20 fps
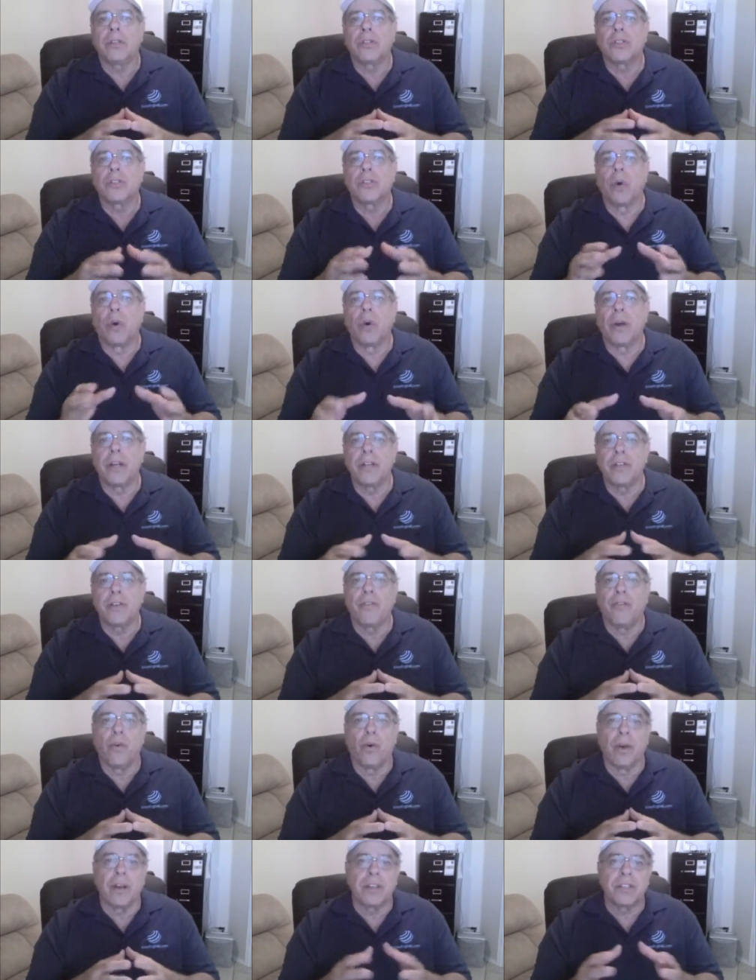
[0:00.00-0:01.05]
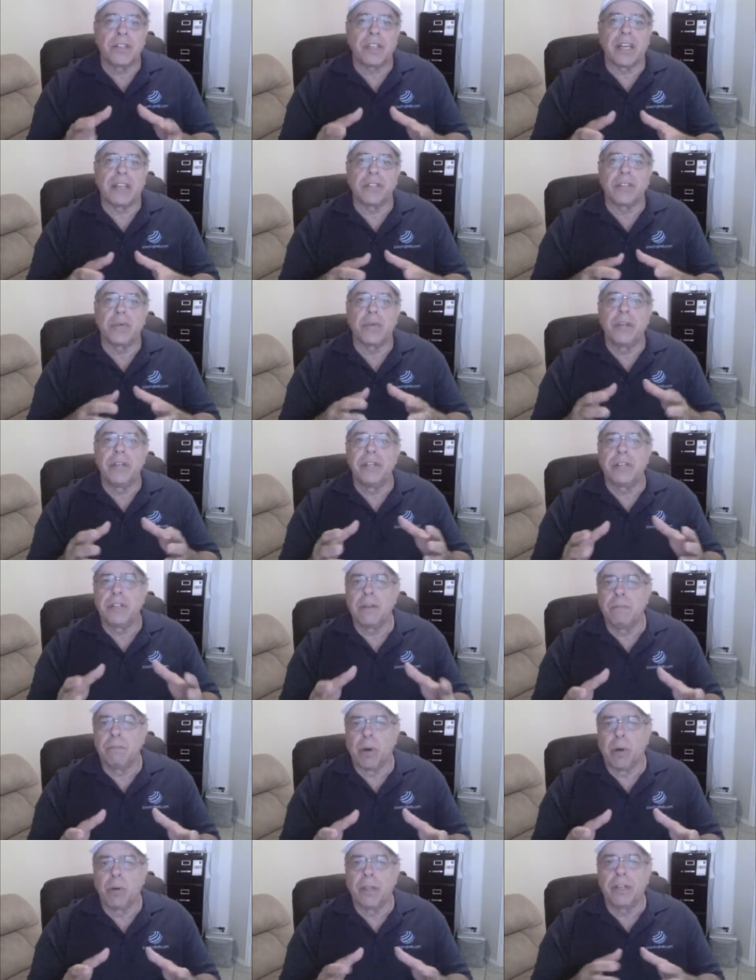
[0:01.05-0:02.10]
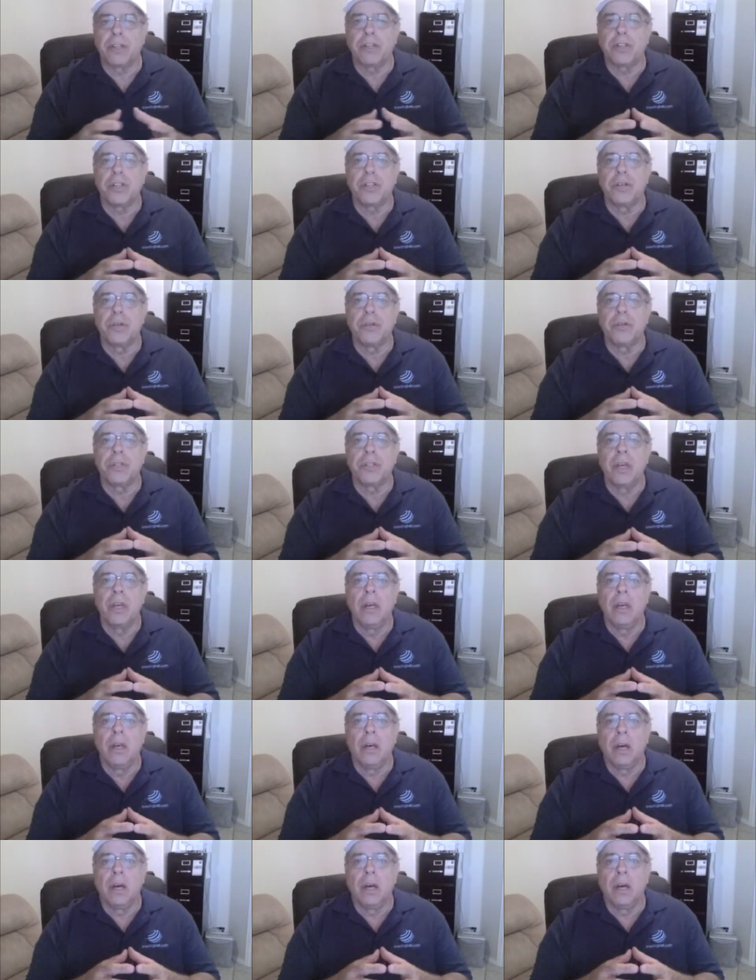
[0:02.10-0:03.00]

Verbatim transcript: storage for accessories and bowling shoes,